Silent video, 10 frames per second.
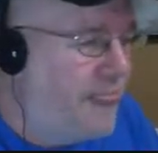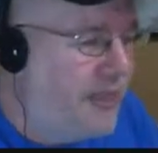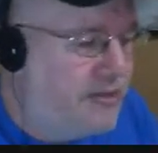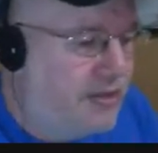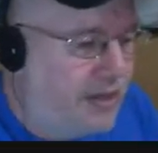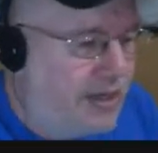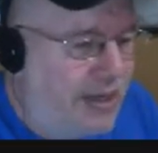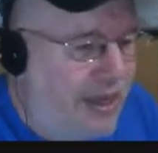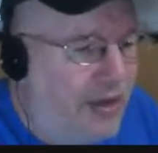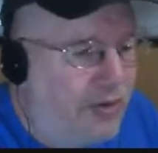He's
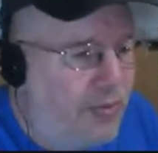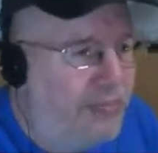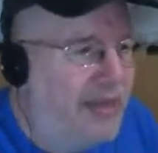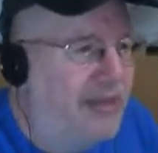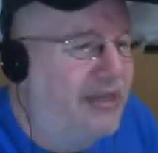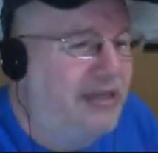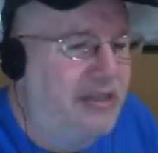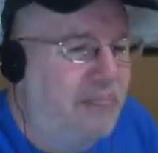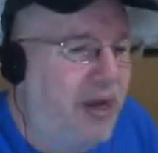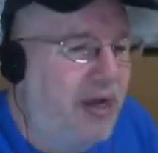looking, how do we make the
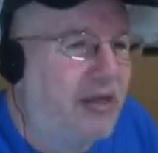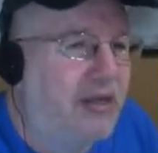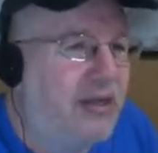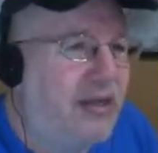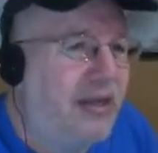easy buck?